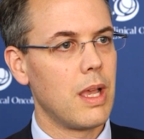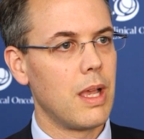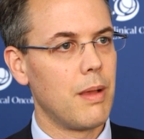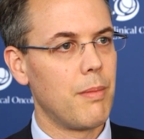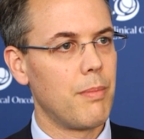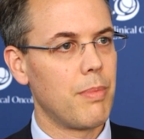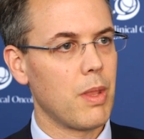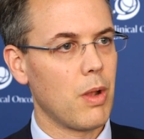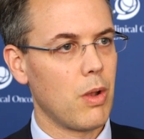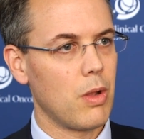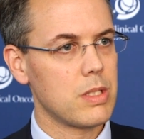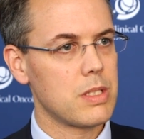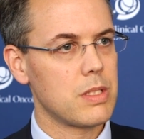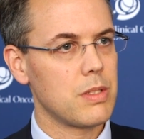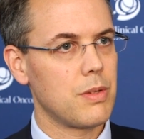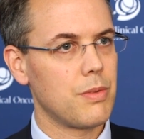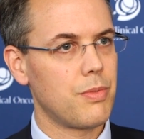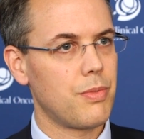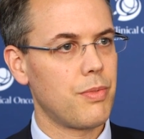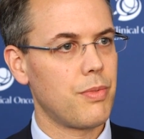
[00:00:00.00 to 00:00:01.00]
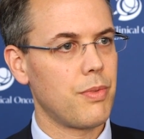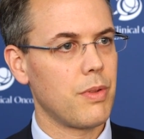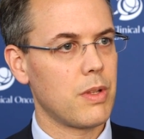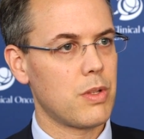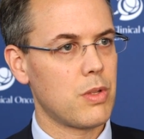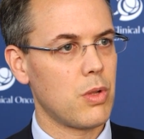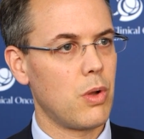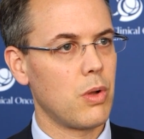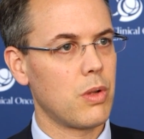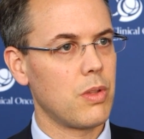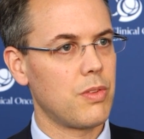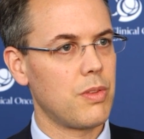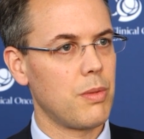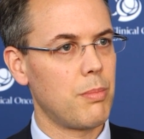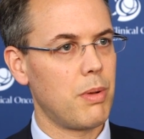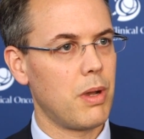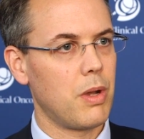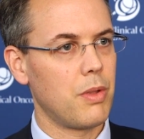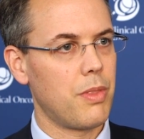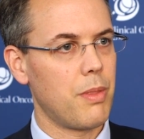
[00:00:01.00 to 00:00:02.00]
Um, lots of talk is
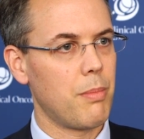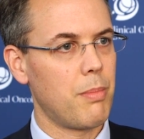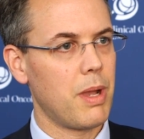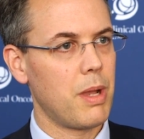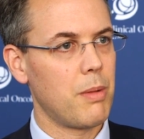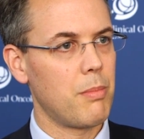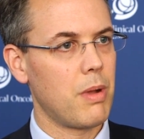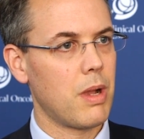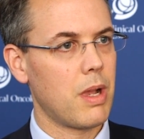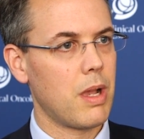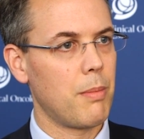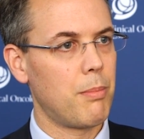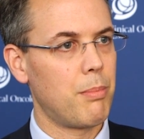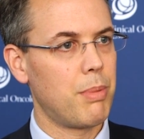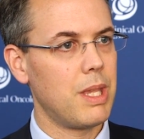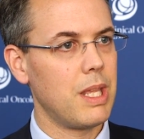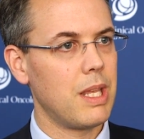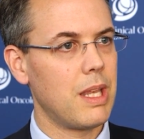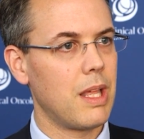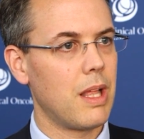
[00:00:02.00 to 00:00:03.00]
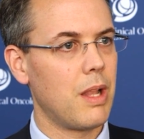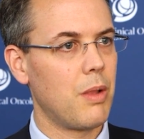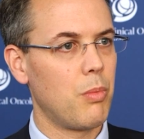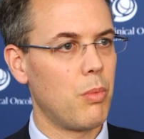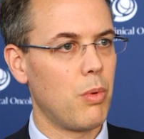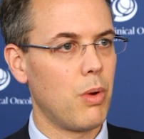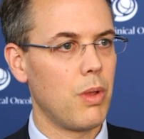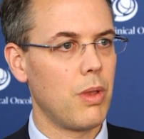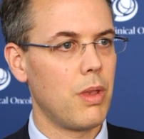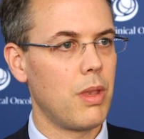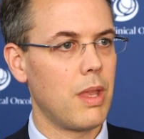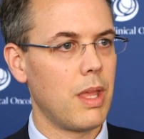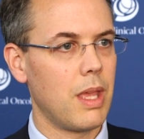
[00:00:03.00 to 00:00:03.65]
about the biomarker PDL1